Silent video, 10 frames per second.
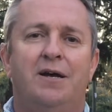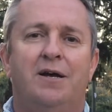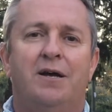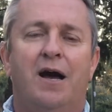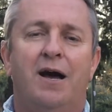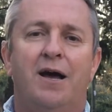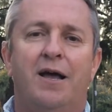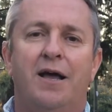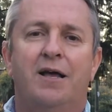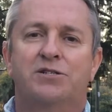
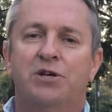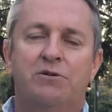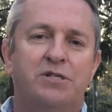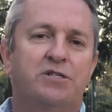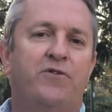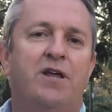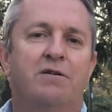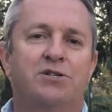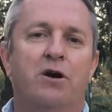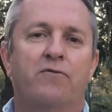as soon as this video
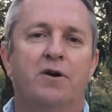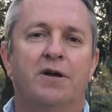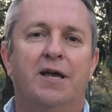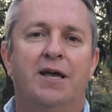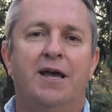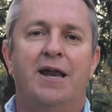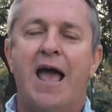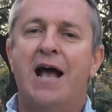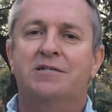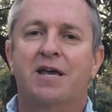is over, in
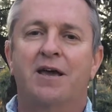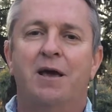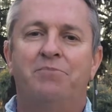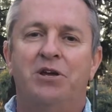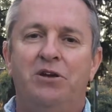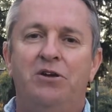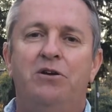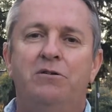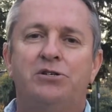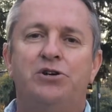asking Him to
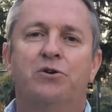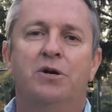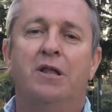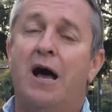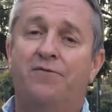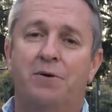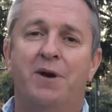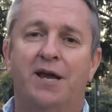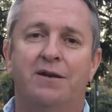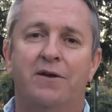use your life to
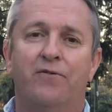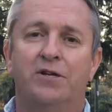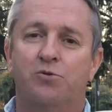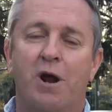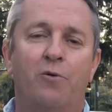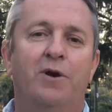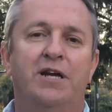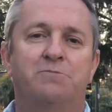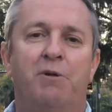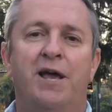make a difference right where
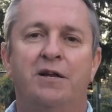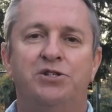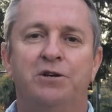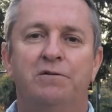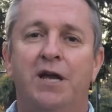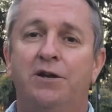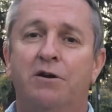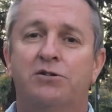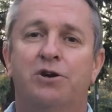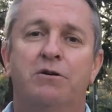He's planted you, in your
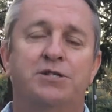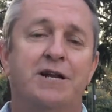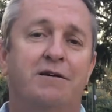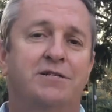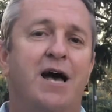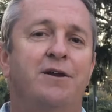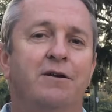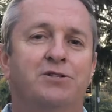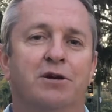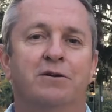church and outside your
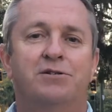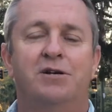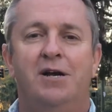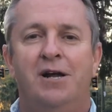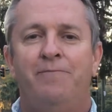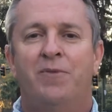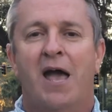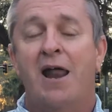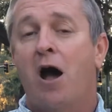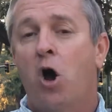church.
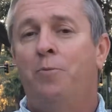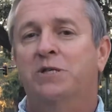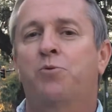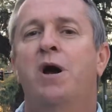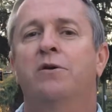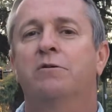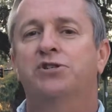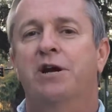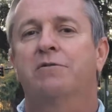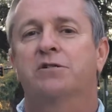And I hope as well you'll
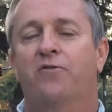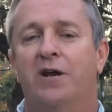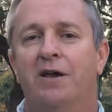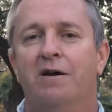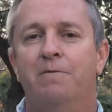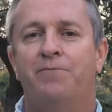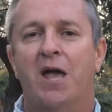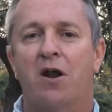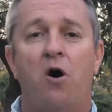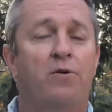share this video
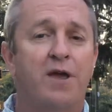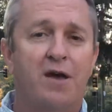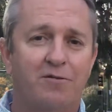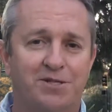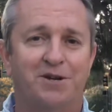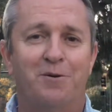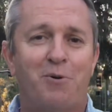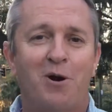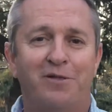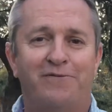and all the others that are
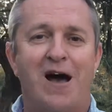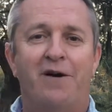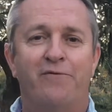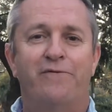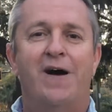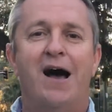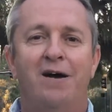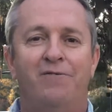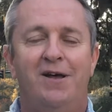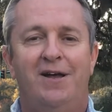part of the 5 for
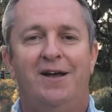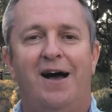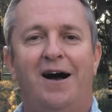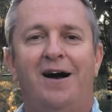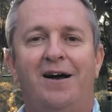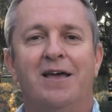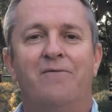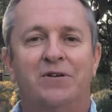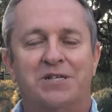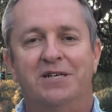5
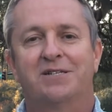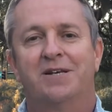emphasis